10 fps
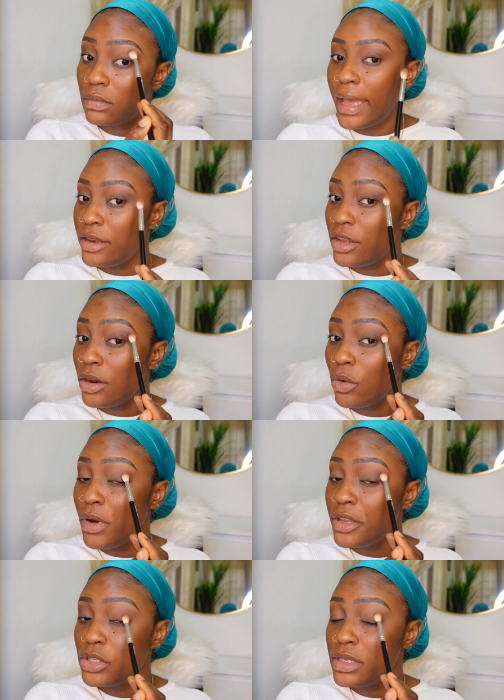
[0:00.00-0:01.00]
And you're not
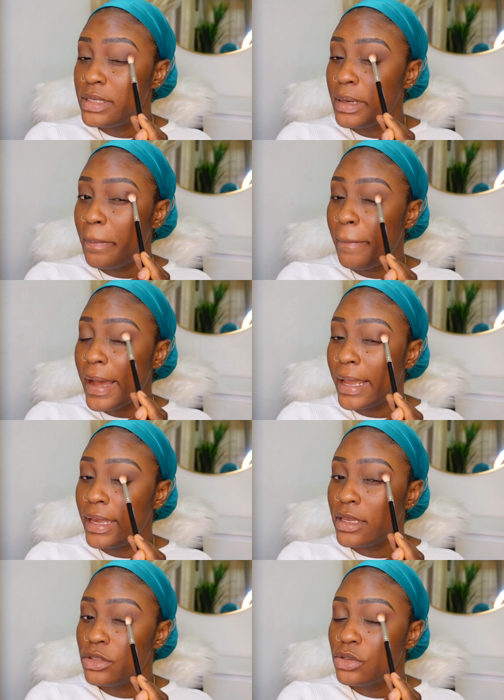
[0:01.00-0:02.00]
going to dip
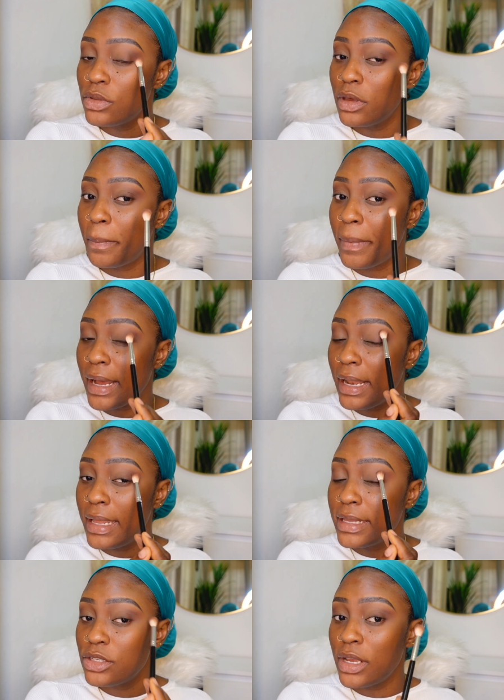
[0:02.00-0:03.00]
back into the
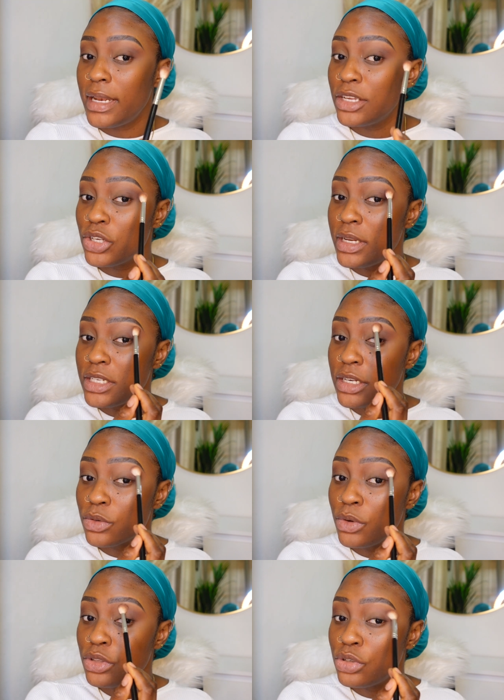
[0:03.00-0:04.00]
palette. You're literally
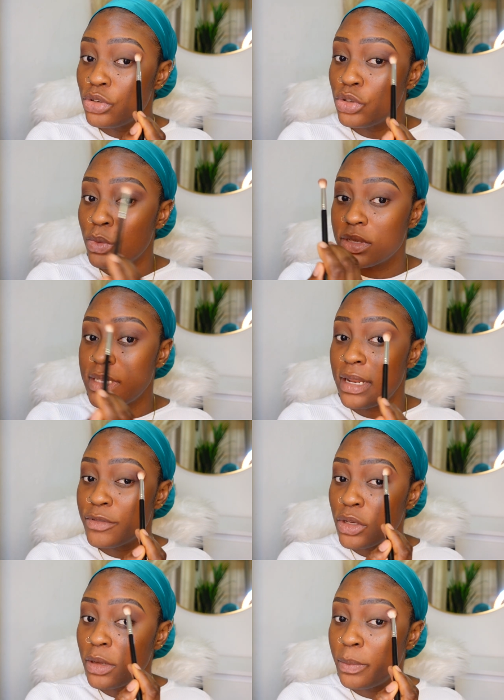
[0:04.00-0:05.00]
just going to use what's
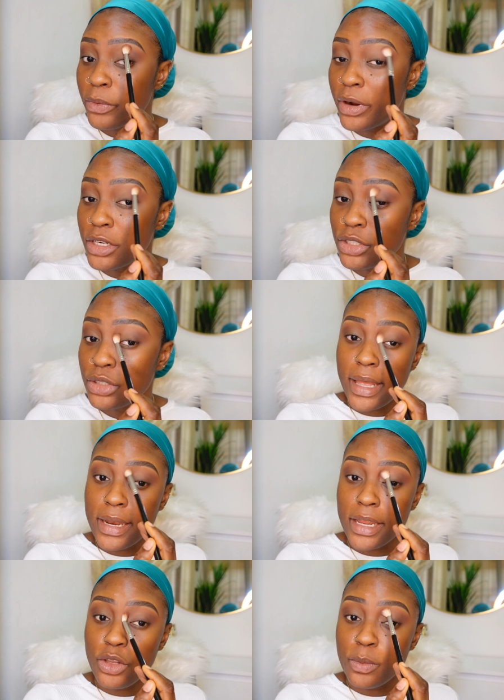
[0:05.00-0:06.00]
left on the brush,
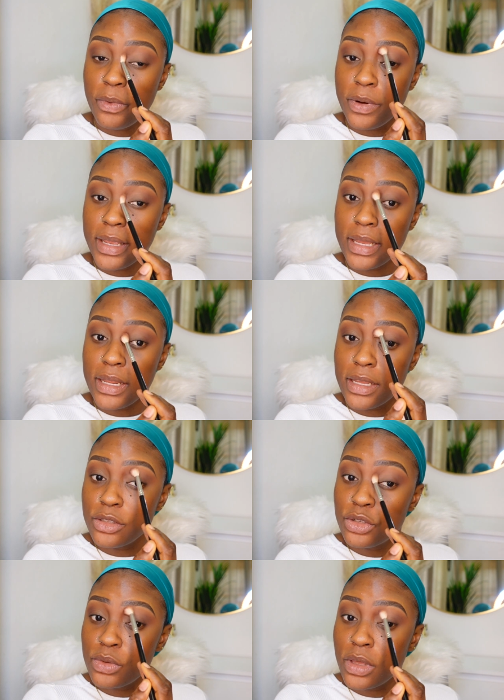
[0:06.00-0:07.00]
and then you bring it
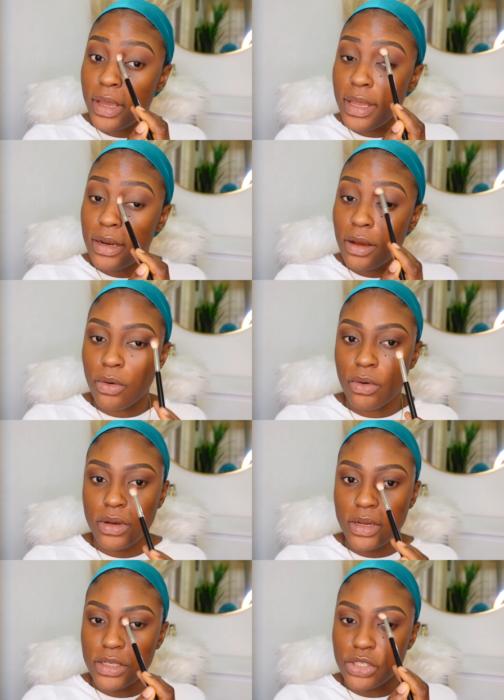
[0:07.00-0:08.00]
into the inner
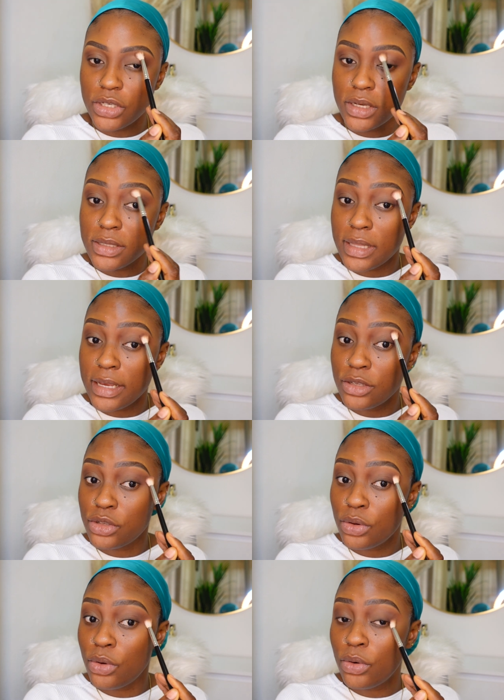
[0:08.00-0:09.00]
corners just like
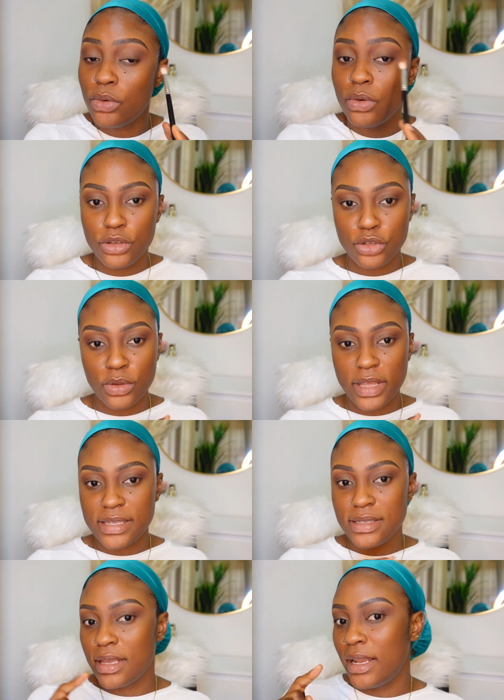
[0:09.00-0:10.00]
so. So
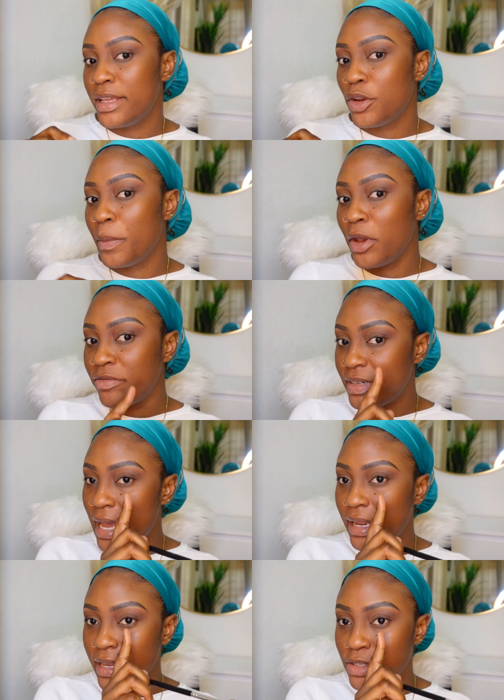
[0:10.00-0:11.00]
there's a little bit of
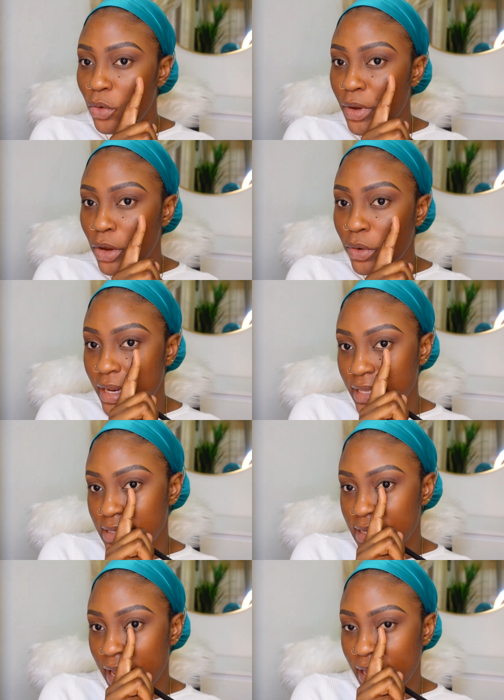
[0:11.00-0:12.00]
darkness going on
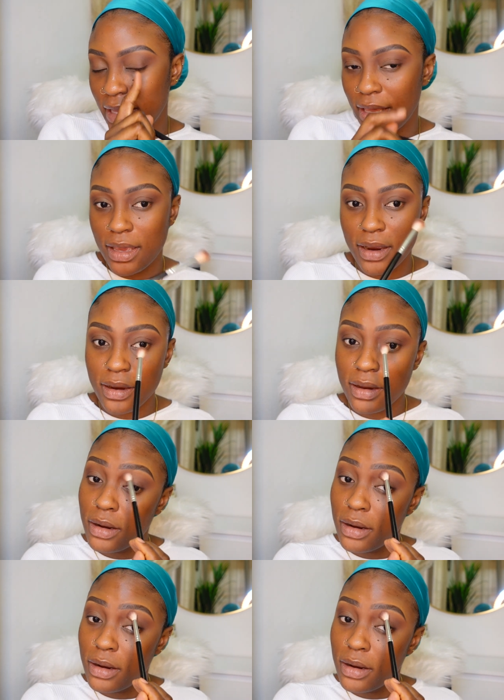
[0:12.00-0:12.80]
inside here.